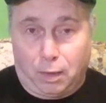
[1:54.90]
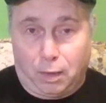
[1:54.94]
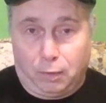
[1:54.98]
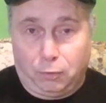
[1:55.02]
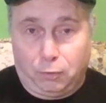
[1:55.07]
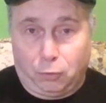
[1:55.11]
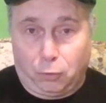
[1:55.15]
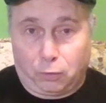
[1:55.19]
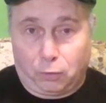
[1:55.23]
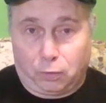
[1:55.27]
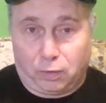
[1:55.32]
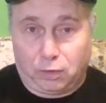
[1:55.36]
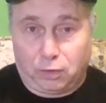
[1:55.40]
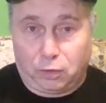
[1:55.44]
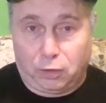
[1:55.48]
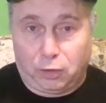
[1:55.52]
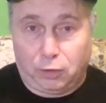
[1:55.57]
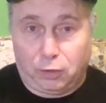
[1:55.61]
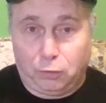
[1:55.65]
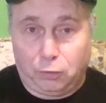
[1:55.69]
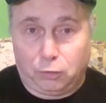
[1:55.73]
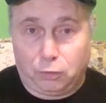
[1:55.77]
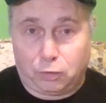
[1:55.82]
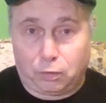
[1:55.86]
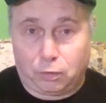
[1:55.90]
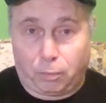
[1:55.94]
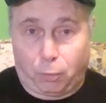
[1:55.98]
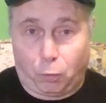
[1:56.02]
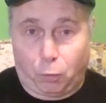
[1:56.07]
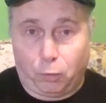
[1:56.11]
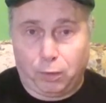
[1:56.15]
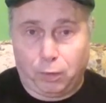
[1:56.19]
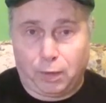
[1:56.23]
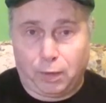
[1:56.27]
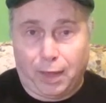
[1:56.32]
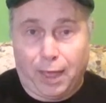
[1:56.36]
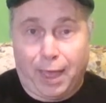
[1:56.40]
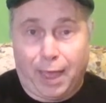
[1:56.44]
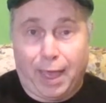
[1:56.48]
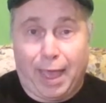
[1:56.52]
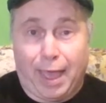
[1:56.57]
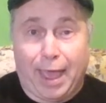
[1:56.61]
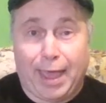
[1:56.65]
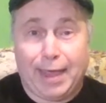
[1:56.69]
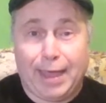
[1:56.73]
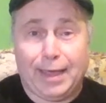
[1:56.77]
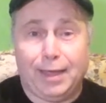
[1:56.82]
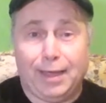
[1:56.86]
your continued support
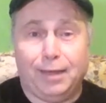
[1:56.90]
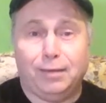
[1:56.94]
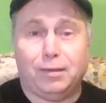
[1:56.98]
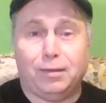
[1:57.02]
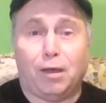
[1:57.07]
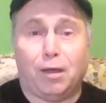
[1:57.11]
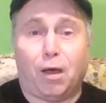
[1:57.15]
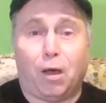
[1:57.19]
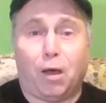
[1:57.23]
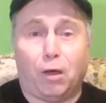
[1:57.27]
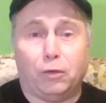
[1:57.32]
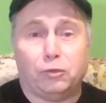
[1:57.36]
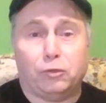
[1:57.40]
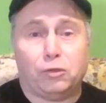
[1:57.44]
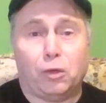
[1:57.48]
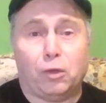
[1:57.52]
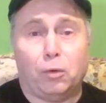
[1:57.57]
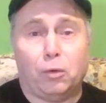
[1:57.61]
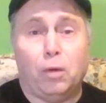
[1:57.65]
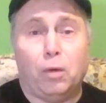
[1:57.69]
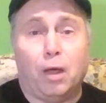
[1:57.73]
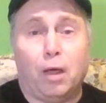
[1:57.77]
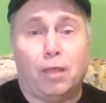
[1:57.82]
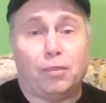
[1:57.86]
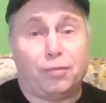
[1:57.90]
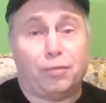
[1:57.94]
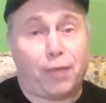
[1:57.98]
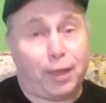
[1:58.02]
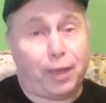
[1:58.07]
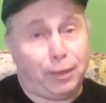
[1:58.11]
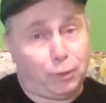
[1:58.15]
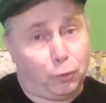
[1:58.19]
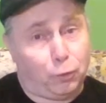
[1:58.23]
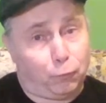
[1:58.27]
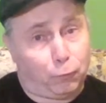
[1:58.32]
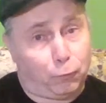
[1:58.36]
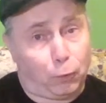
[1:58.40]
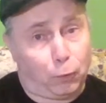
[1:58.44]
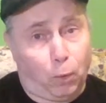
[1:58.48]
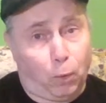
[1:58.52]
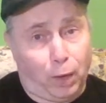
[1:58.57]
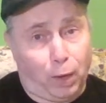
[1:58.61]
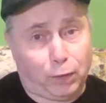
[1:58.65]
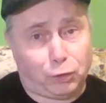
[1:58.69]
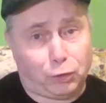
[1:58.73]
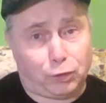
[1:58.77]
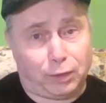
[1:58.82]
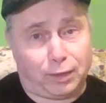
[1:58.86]
and also, thank you for
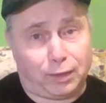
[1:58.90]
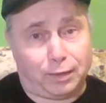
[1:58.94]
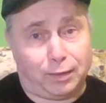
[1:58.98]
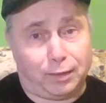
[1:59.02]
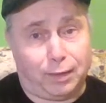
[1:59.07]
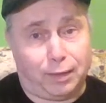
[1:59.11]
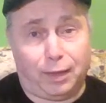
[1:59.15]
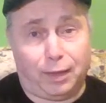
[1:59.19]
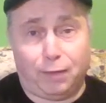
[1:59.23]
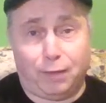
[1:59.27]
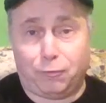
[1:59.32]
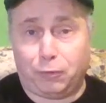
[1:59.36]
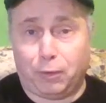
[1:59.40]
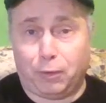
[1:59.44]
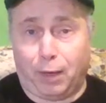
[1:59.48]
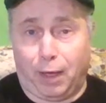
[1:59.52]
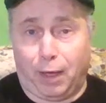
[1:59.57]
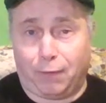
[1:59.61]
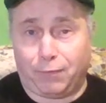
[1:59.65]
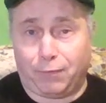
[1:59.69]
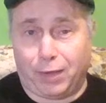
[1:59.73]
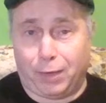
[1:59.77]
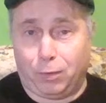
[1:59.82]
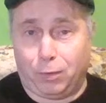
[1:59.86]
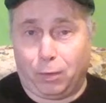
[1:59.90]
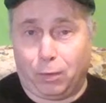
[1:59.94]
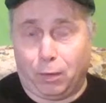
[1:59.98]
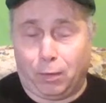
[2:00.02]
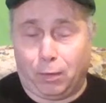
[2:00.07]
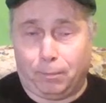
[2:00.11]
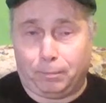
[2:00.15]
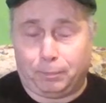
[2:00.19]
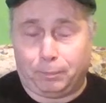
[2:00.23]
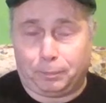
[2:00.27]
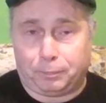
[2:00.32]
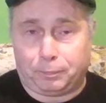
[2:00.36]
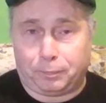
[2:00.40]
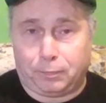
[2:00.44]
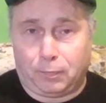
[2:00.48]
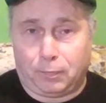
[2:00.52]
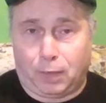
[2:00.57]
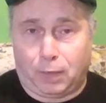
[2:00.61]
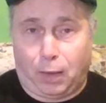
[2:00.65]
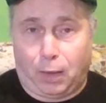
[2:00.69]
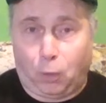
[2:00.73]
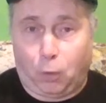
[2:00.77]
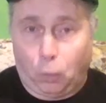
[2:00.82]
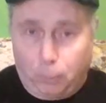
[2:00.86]
watching. If you have a,
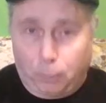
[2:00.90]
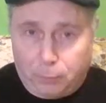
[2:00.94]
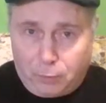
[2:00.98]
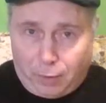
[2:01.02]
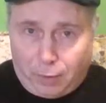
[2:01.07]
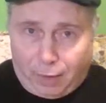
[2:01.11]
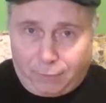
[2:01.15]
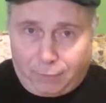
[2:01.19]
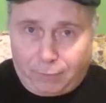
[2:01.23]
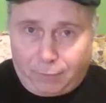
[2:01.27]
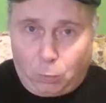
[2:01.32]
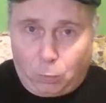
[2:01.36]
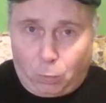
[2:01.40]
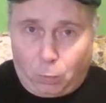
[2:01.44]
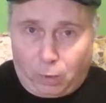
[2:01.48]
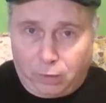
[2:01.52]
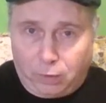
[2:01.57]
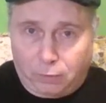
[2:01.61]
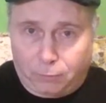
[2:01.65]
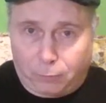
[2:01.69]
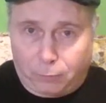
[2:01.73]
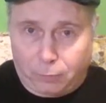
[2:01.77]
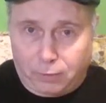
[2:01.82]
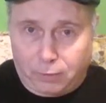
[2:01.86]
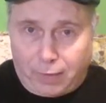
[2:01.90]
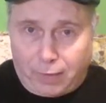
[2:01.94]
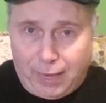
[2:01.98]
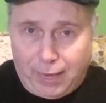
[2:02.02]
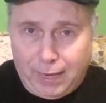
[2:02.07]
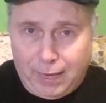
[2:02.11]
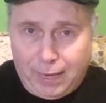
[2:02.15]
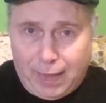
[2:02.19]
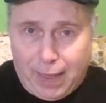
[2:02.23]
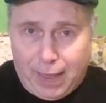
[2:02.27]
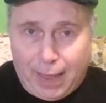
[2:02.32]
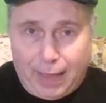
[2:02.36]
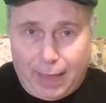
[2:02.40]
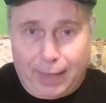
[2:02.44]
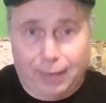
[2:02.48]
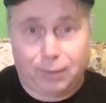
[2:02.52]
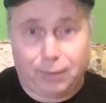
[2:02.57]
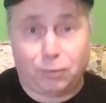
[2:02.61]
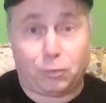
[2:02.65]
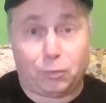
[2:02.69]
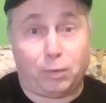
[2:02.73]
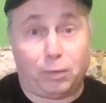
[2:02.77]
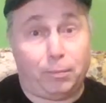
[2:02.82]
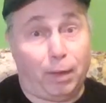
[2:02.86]
I hope you have a wonderful day.
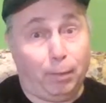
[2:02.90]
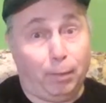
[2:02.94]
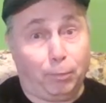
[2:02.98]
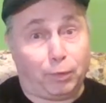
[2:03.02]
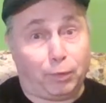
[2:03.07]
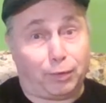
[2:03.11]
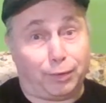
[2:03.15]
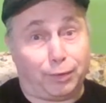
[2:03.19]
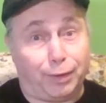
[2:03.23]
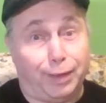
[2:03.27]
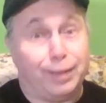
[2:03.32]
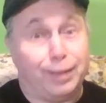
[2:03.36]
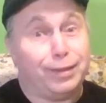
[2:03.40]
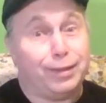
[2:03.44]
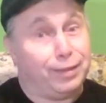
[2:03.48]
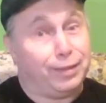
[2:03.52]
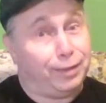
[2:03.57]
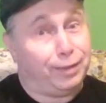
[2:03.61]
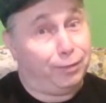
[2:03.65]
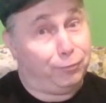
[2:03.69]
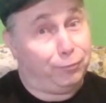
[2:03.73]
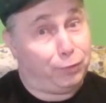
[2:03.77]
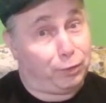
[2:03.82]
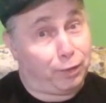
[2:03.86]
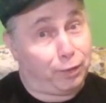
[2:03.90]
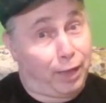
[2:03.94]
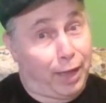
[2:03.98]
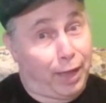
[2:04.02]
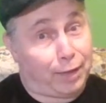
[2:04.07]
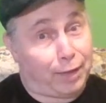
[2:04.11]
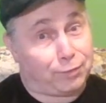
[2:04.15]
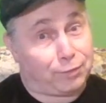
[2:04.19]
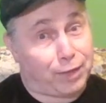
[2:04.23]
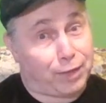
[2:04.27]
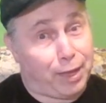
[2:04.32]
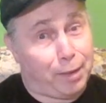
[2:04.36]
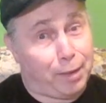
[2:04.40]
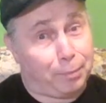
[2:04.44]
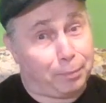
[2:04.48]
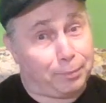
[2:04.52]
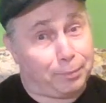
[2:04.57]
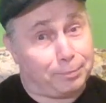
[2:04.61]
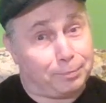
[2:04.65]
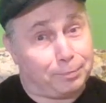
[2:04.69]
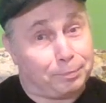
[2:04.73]
And remember, live your lives up.